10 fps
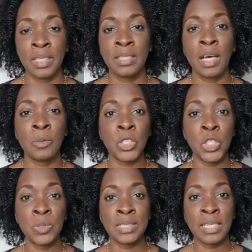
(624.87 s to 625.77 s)
Now,
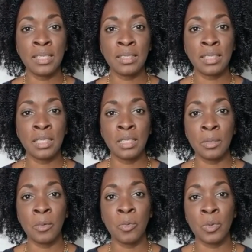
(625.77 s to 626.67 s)
using
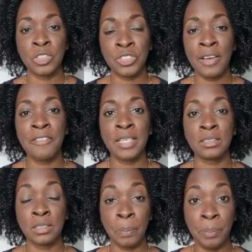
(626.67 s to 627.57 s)
the traffic
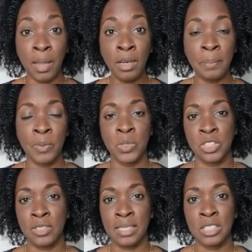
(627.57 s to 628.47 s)
to blog post
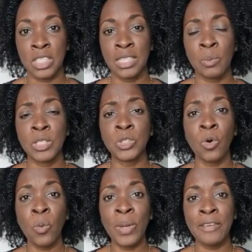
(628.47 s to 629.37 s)
strategy. There was
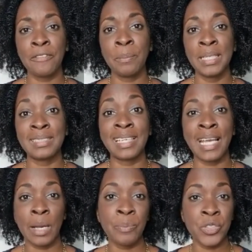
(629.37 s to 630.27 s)
no way for me to
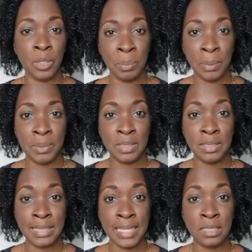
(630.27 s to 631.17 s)
capture people's
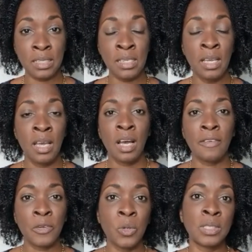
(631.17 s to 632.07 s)
data.
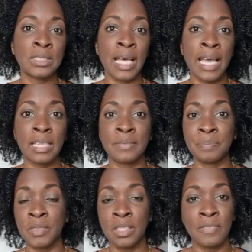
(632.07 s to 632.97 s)
Of course, I
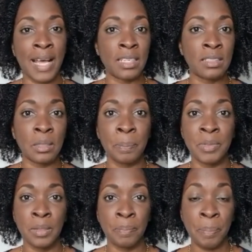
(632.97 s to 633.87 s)
could have added the,
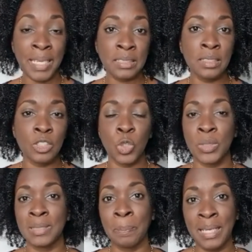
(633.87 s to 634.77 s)
the pixel, the
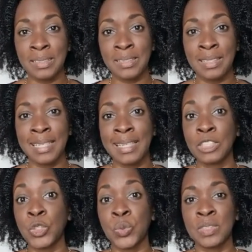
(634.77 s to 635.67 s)
Twitter pixel, and
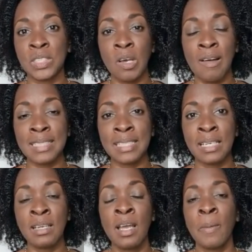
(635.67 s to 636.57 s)
then do
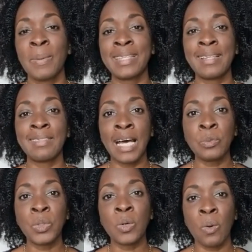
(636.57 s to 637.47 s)
retargeting, but then that
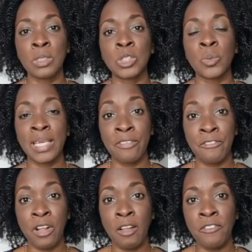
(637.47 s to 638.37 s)
would also
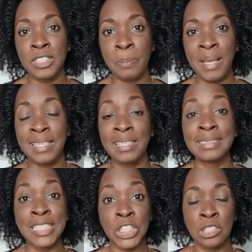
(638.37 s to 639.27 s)
involve spending
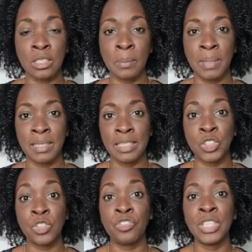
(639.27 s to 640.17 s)
additional money
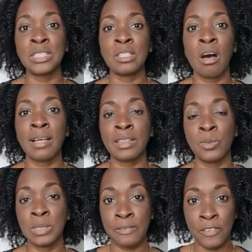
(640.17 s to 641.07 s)
to retarget
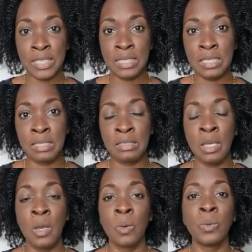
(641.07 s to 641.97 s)
those visitors
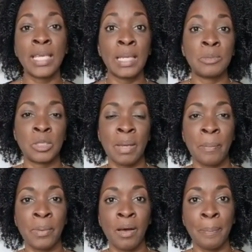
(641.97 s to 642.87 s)
who came to my
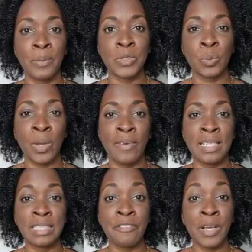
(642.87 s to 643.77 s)
blog post.
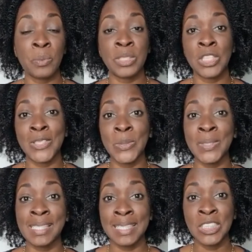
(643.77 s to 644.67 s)
Whereas if I were to use
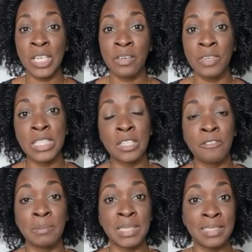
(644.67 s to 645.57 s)
lead generation
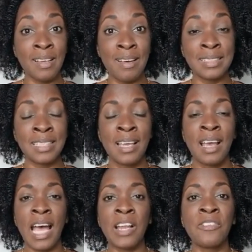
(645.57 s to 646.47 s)
from the start,
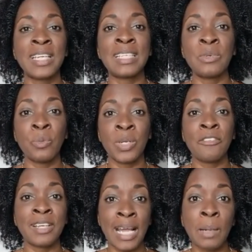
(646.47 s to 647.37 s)
I already would
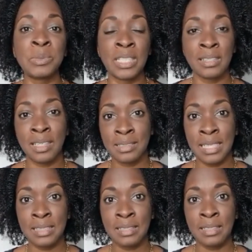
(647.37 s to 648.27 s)
have captured their
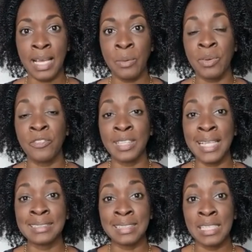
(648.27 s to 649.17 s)
data. I would have,
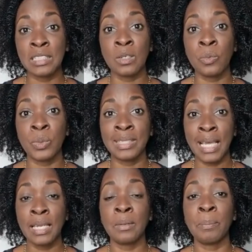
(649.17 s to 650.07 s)
that data would
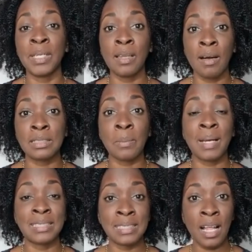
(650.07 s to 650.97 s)
then belong to
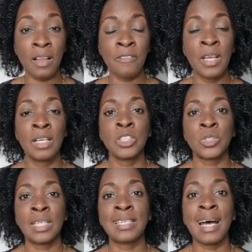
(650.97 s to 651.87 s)
myself. So
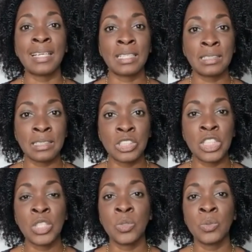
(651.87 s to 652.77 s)
then I could
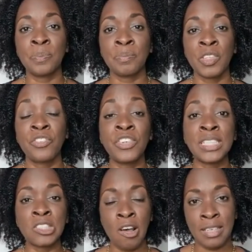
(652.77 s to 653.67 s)
continue
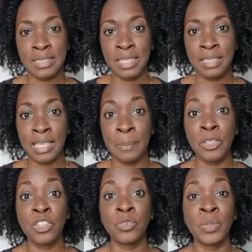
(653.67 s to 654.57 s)
retargeting them
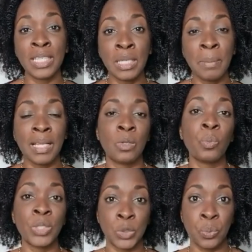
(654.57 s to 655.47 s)
through email,
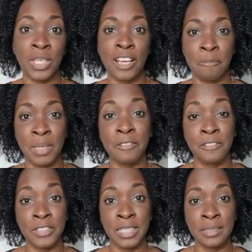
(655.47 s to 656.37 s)
which would have been
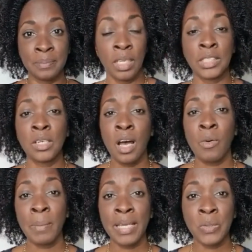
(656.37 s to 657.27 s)
free. So how
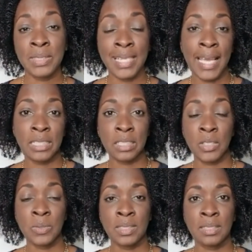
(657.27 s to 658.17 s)
am I going to
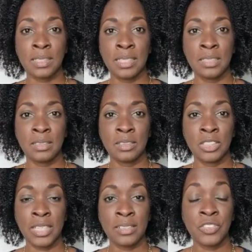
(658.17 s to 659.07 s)
execute this lead
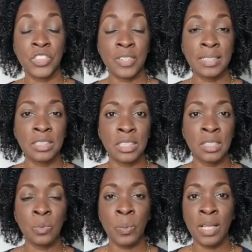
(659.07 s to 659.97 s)
gen
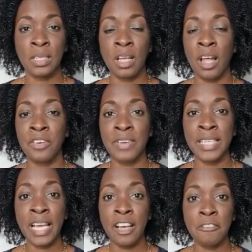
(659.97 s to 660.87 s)
strategy? Well, I
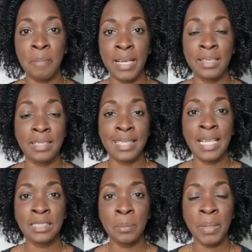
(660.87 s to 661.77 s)
already have my
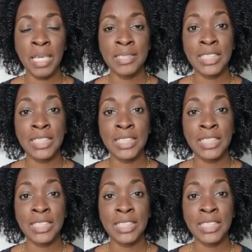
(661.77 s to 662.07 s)
landing page.